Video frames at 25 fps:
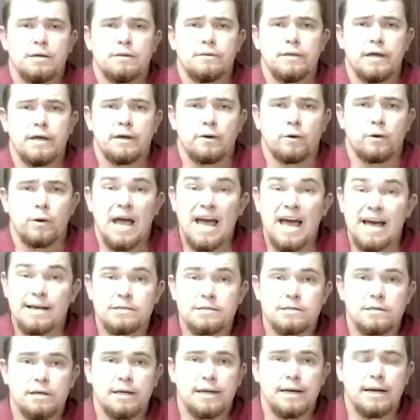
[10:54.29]
that are
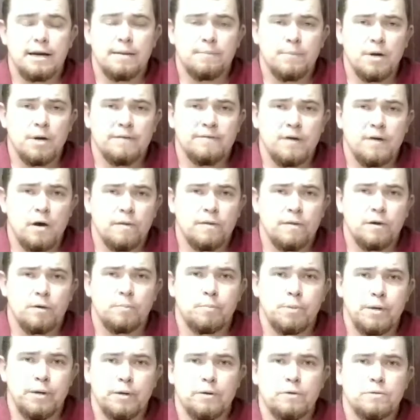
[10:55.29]
excellent and above all
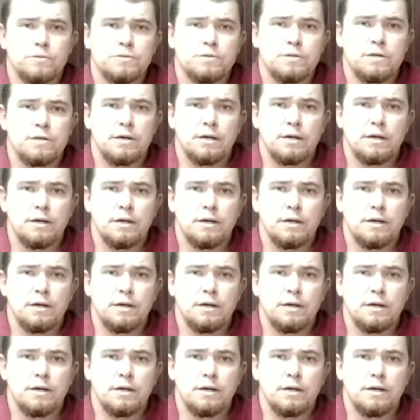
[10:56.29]
their peers,